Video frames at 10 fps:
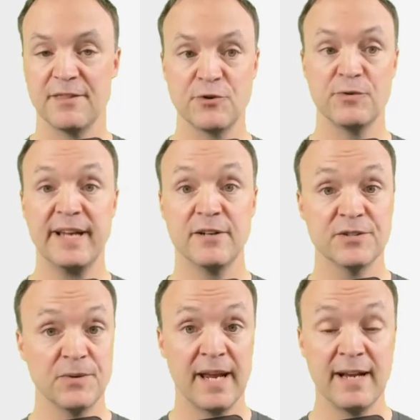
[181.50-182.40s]
uh, through here.
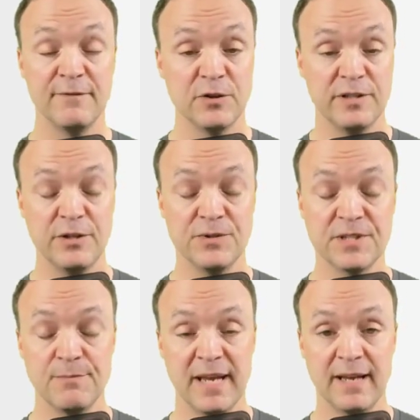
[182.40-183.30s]
So again, if you're
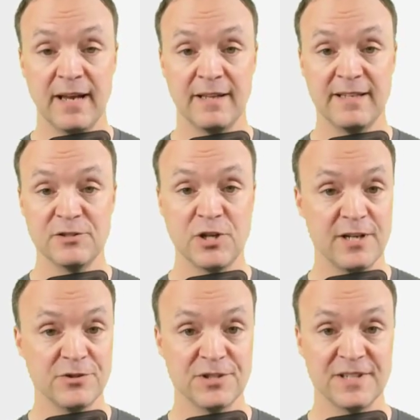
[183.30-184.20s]
used to making these
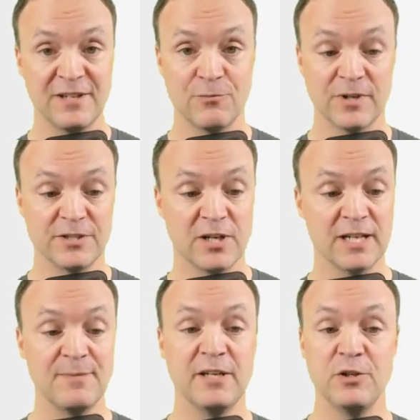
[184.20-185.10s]
changes in a Word
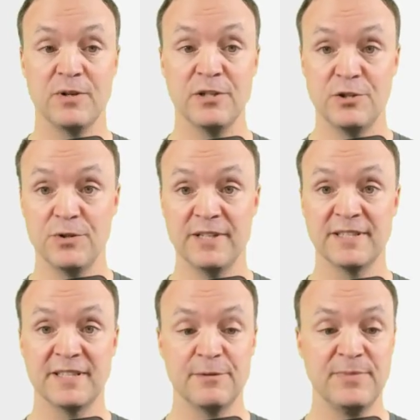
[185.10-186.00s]
document, you can do
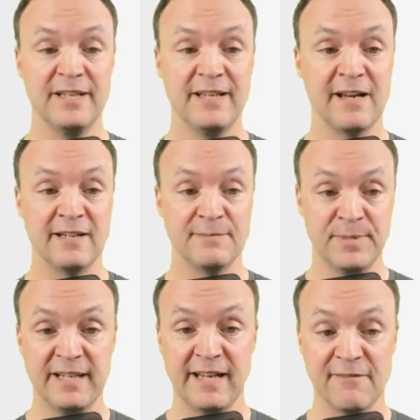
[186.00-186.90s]
this in a PDF,
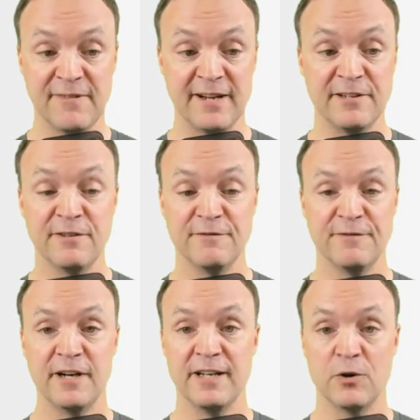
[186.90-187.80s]
PDF editor
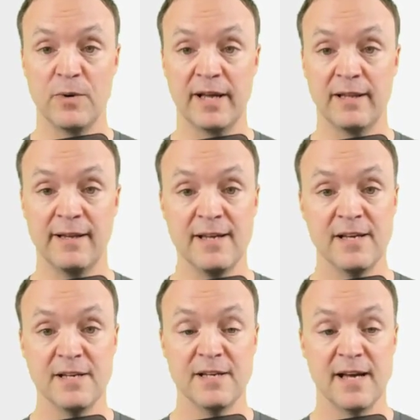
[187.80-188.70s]
very quickly.
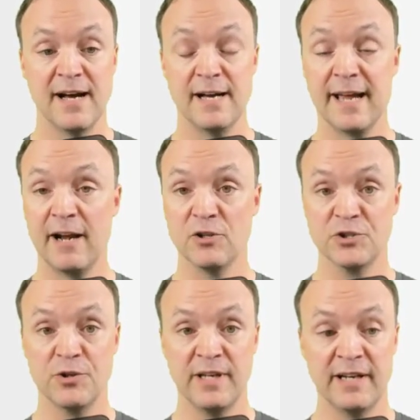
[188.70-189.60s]
Uh, and I'll
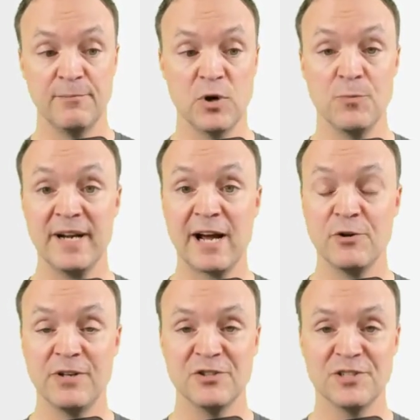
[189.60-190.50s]
show you in a moment
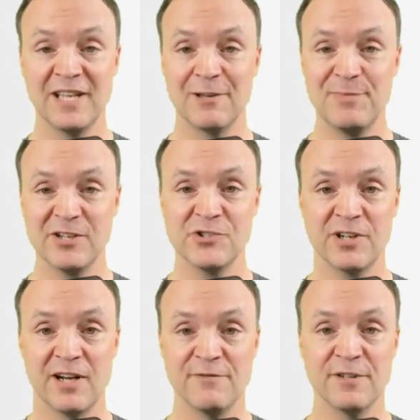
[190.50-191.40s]
how you can just take a
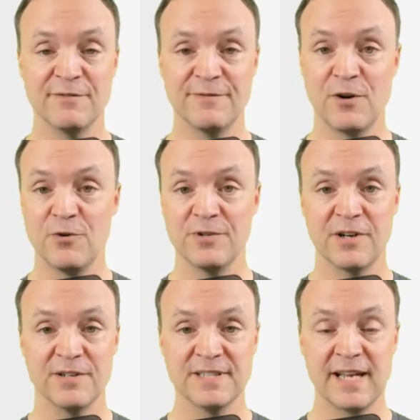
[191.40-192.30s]
picture of your phone
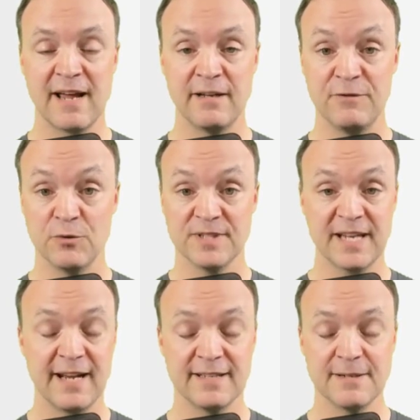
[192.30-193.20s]
or scan if you were
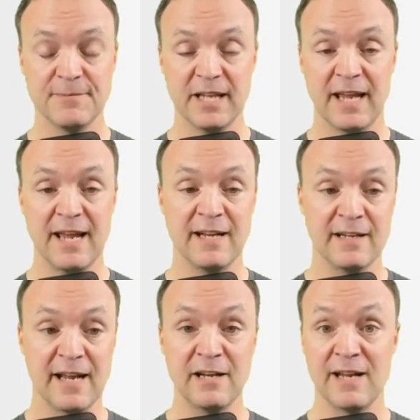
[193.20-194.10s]
scanning something
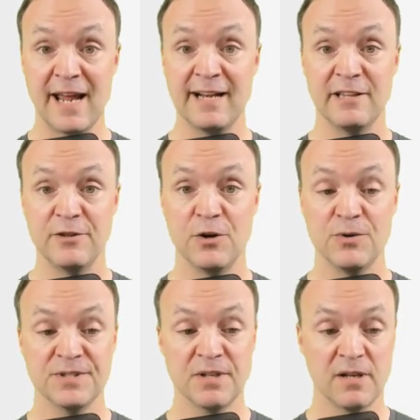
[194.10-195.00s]
in and edit
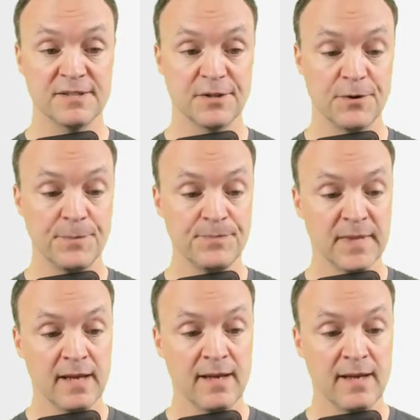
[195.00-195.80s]
those also.